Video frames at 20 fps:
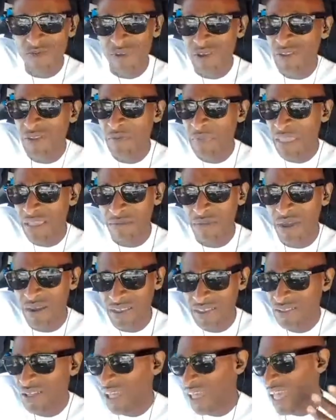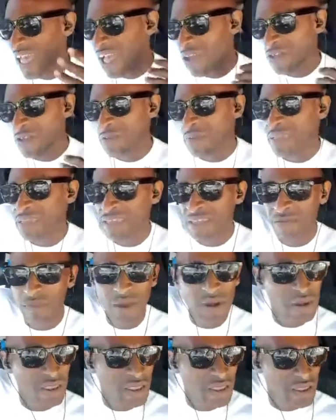when you make money, it's not how you're making
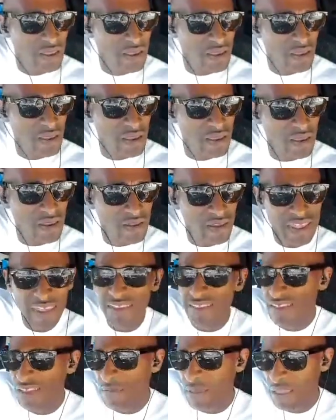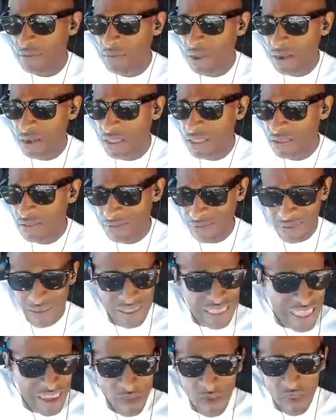money. It's easy to make money.
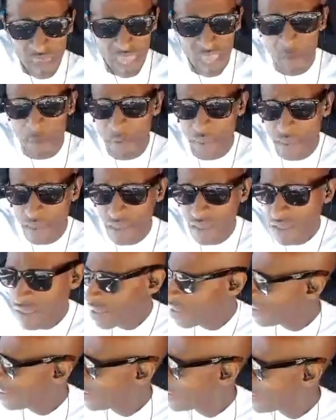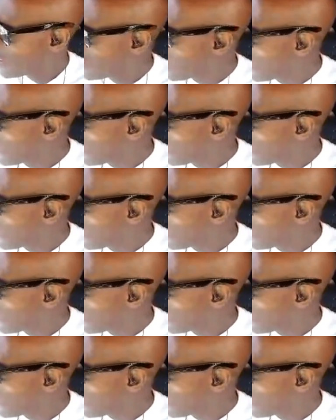Can you keep it? It's